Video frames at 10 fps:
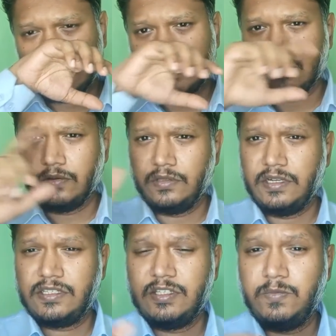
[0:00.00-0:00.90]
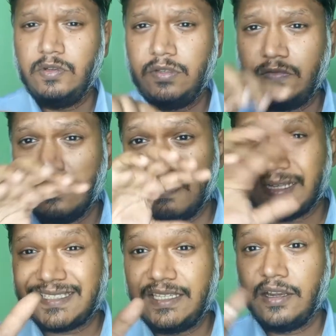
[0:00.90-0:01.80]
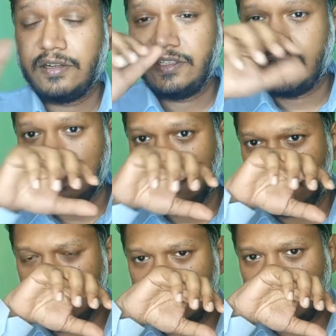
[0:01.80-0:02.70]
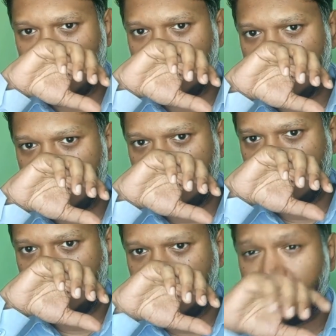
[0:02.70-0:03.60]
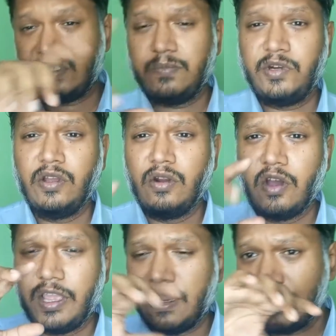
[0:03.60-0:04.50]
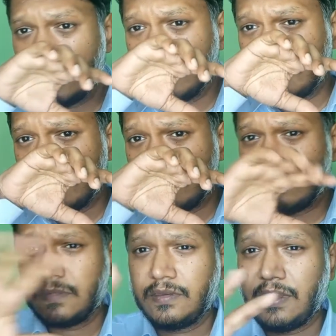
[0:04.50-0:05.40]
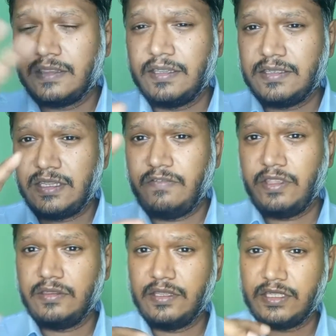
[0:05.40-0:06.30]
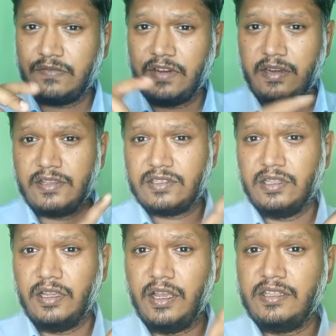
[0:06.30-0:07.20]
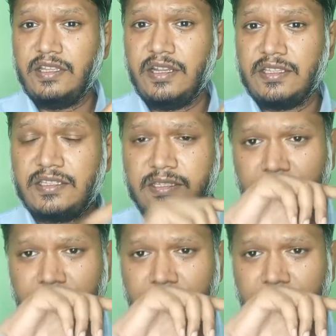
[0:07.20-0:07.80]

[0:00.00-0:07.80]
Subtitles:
So there is this beautiful musky earthiness in this fragrance. The cypriol oil, I think, is giving this fragrance the earthiness.